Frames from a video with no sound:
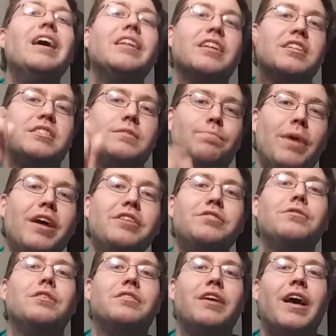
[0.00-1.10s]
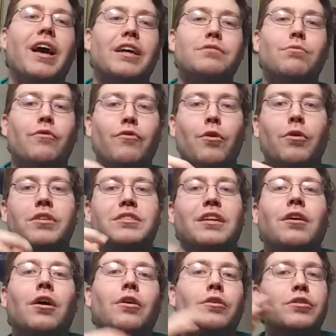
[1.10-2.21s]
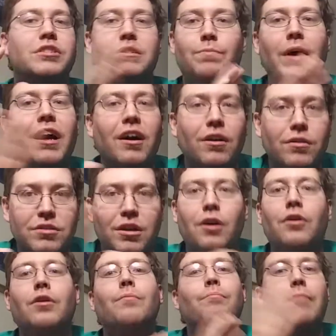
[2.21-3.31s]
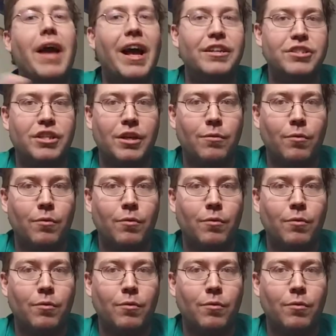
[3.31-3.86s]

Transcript: The special attacks will focus on all her spells, all her magic